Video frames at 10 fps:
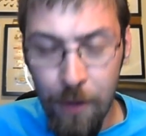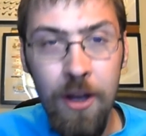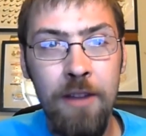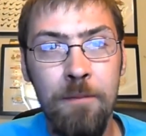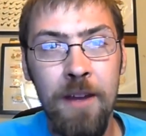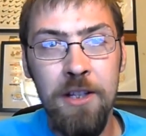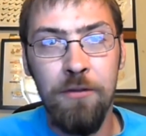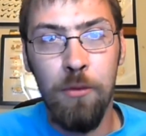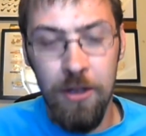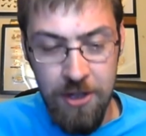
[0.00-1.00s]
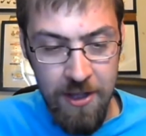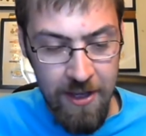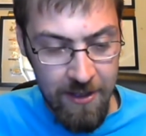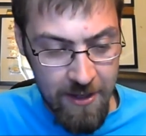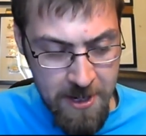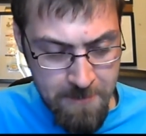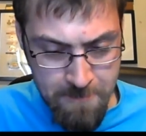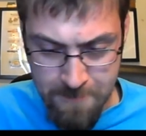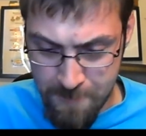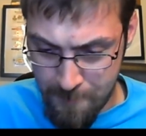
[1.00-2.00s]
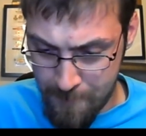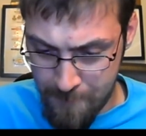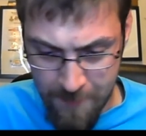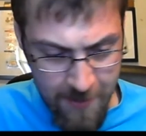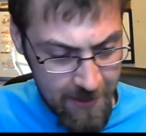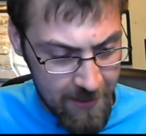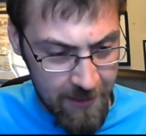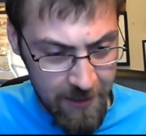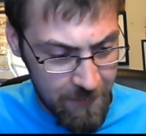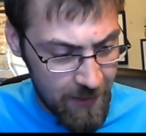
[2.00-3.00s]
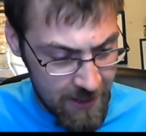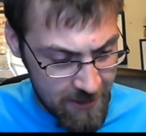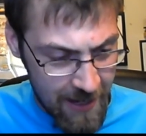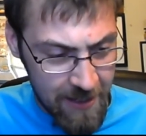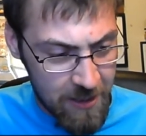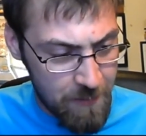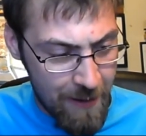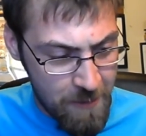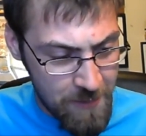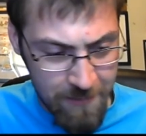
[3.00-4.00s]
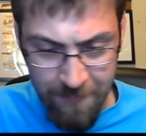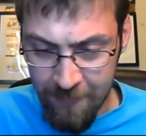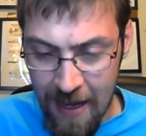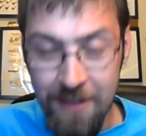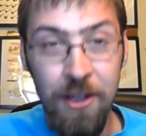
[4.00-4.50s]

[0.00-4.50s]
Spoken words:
So thanks for watching this kind of little experiment